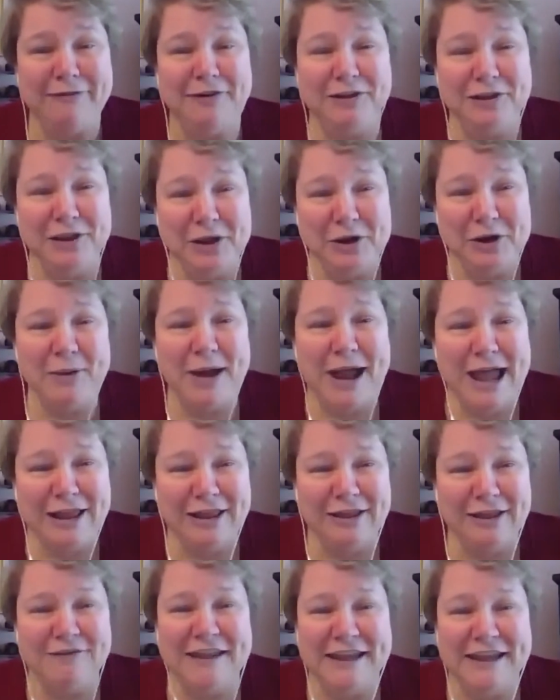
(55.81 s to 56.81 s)
for a little while
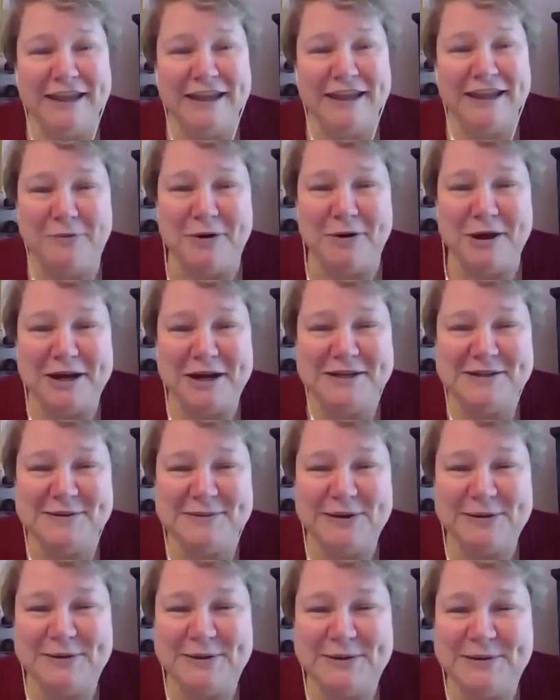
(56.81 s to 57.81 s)
of thinking I wanted to
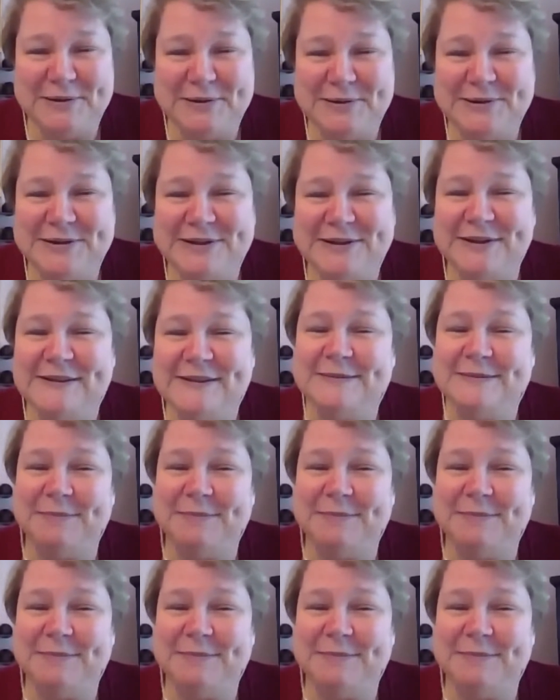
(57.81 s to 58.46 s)
work with older adults,